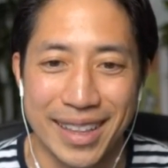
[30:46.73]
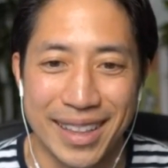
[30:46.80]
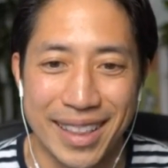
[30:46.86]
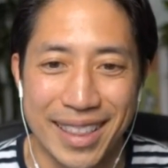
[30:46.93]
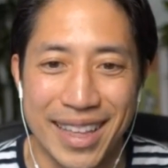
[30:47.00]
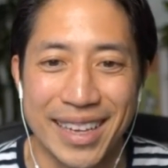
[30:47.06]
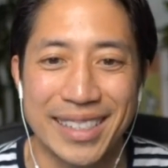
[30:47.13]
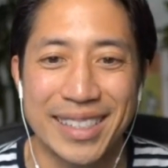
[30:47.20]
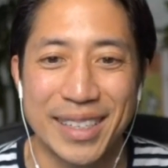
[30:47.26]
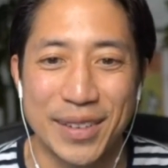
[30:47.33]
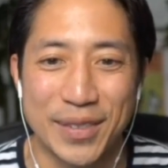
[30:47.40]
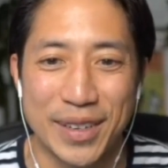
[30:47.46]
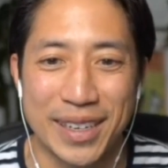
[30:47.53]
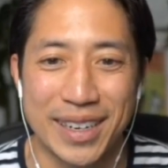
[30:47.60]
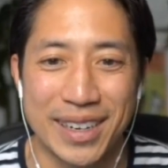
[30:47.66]

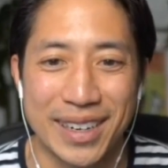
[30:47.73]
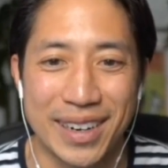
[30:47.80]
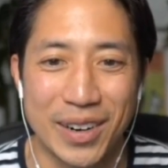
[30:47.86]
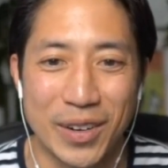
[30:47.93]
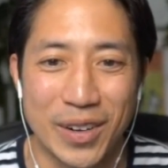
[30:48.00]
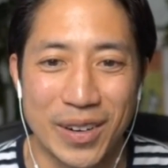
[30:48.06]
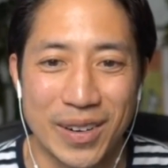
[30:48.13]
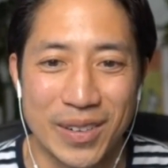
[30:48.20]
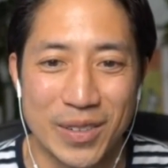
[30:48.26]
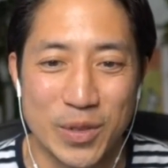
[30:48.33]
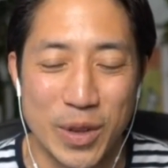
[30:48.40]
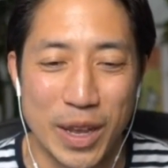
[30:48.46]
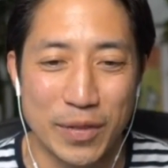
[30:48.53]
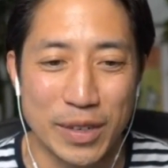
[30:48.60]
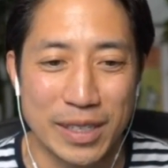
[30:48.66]
Thanksgiving, or do we
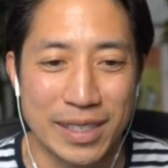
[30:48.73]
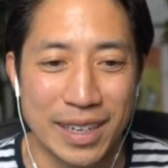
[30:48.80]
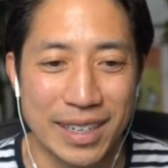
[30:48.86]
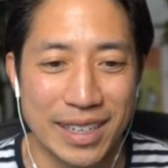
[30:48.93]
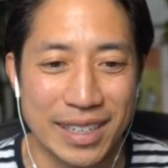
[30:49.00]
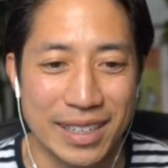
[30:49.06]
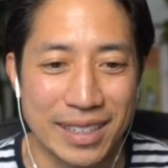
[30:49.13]
have exciting